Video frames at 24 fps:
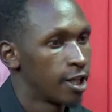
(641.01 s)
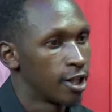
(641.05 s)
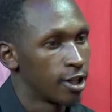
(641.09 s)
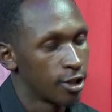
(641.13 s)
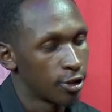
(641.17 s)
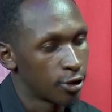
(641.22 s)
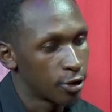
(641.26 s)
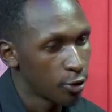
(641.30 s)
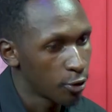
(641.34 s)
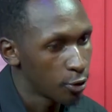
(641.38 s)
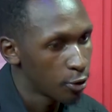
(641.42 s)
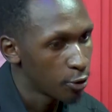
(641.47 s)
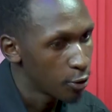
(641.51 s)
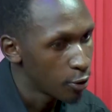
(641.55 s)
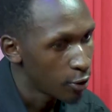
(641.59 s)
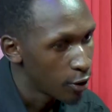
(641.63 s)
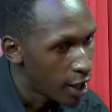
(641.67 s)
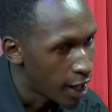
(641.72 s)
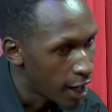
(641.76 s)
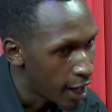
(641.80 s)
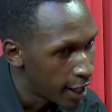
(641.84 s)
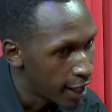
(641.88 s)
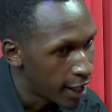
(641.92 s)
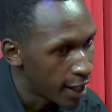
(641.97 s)
So
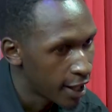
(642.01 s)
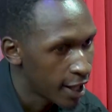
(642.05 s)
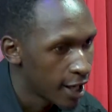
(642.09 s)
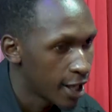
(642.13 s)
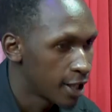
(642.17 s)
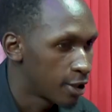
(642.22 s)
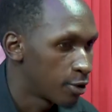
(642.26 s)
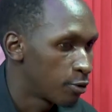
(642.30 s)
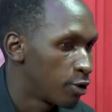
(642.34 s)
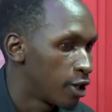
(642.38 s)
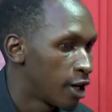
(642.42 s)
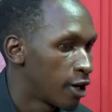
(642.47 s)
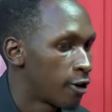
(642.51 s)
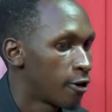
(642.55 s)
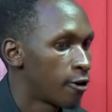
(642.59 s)
after that, we